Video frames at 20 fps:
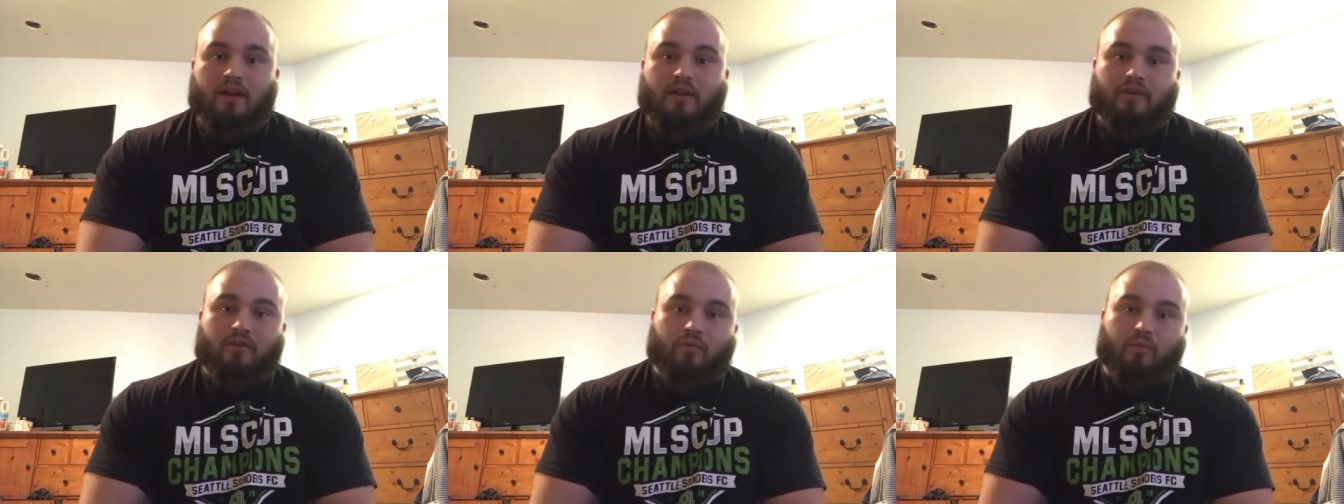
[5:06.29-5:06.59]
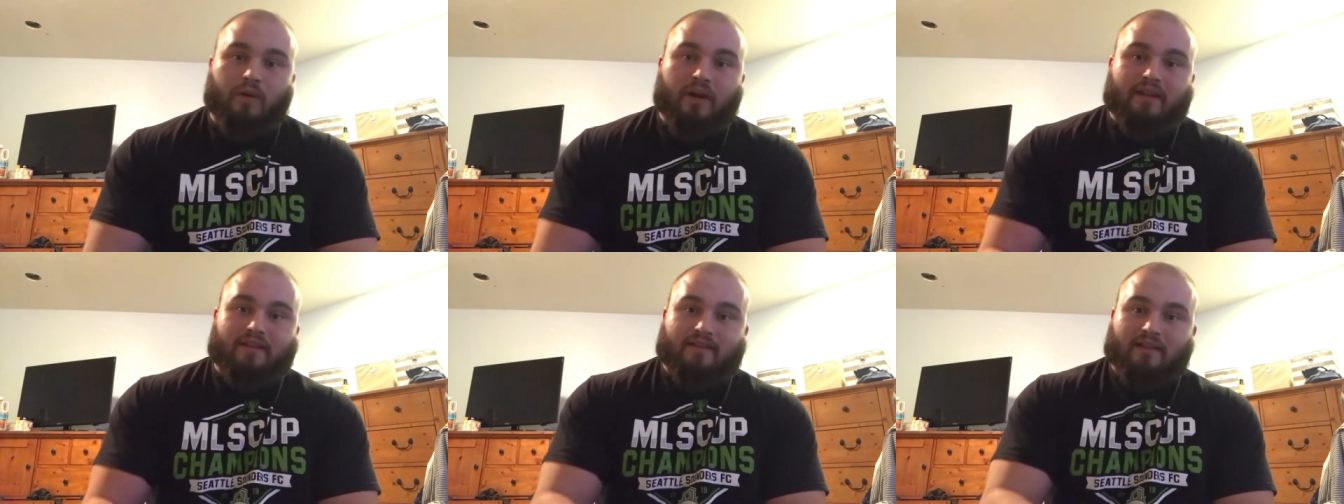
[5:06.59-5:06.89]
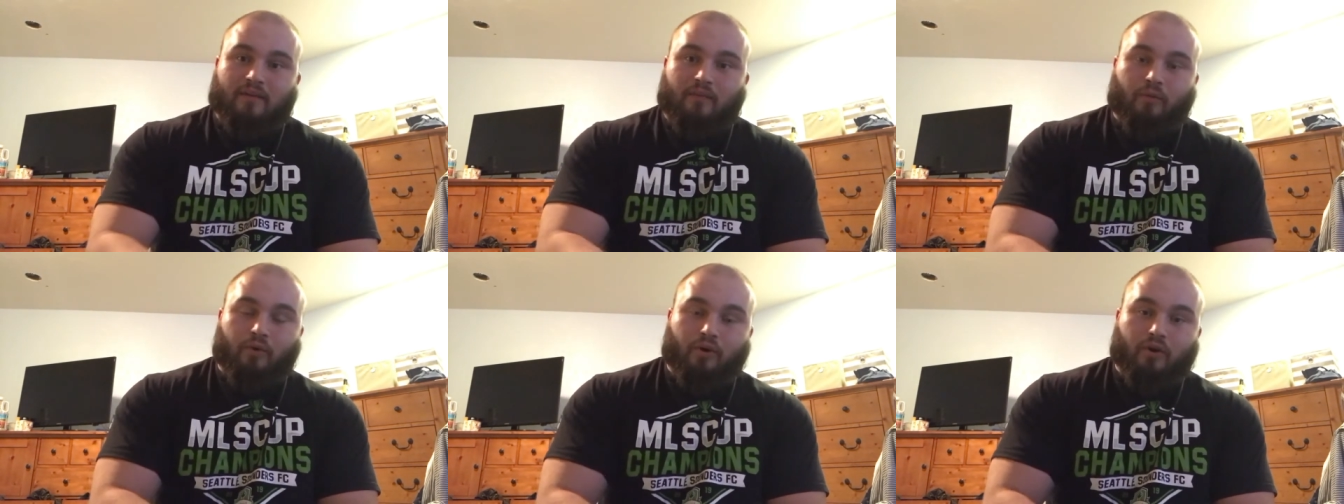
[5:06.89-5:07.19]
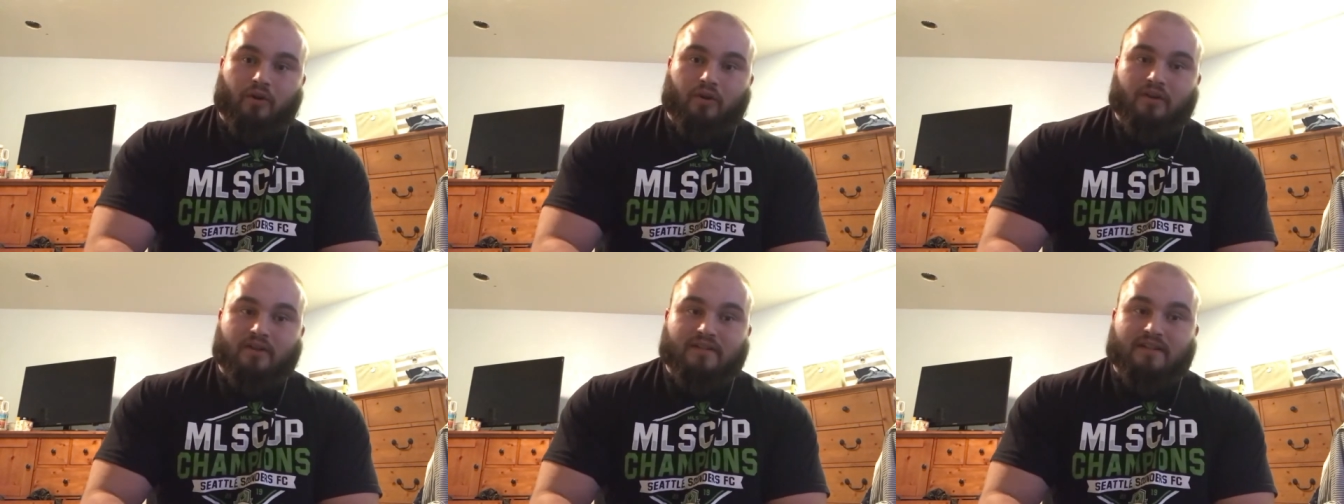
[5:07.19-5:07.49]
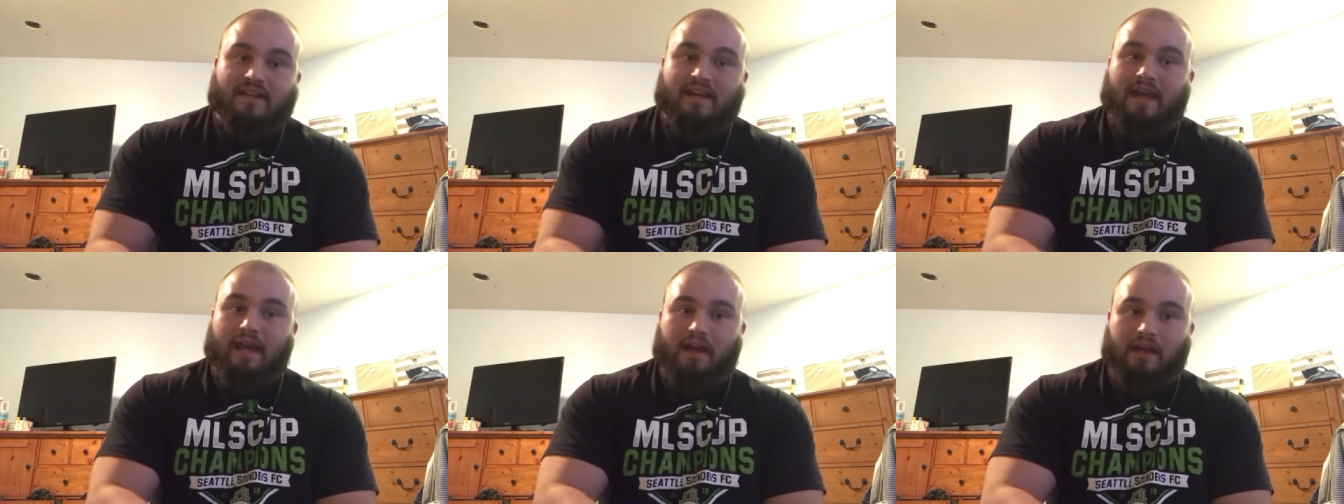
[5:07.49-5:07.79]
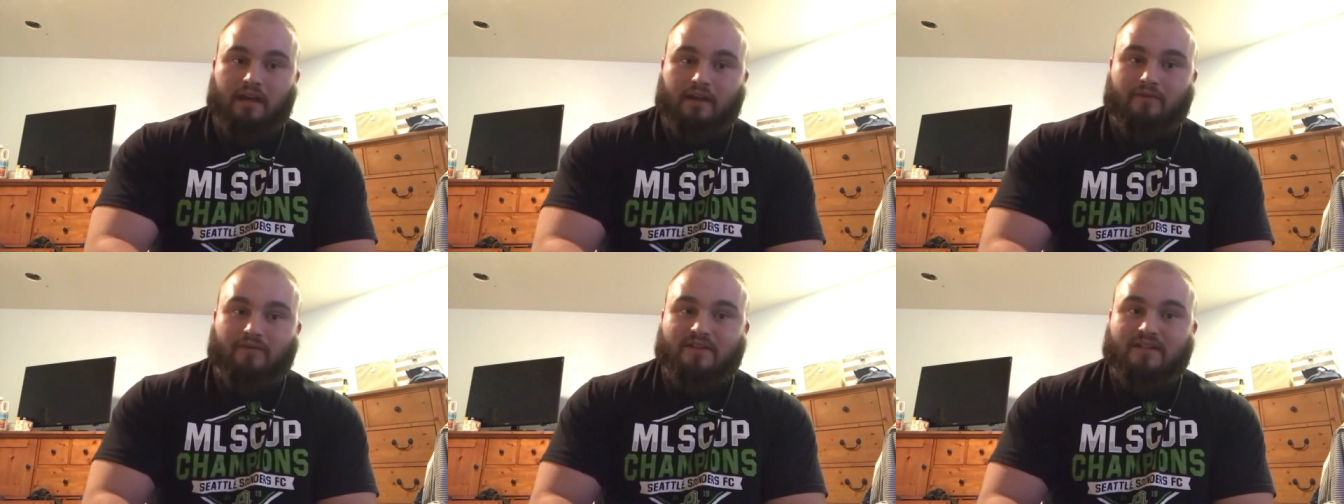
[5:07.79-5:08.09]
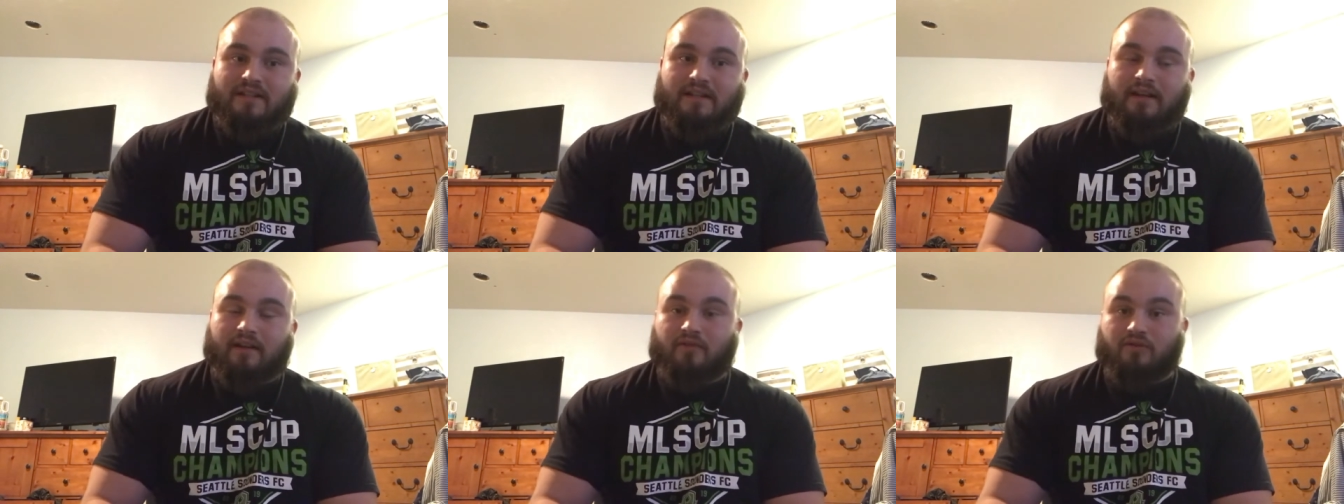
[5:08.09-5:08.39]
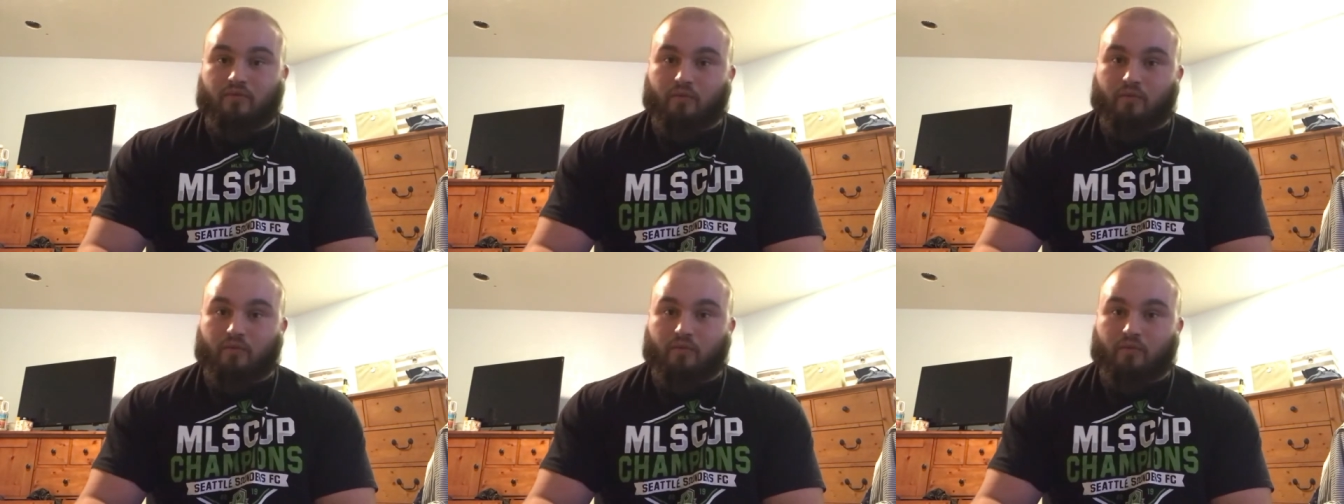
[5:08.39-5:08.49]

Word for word: the rate that we're decaying fatigue and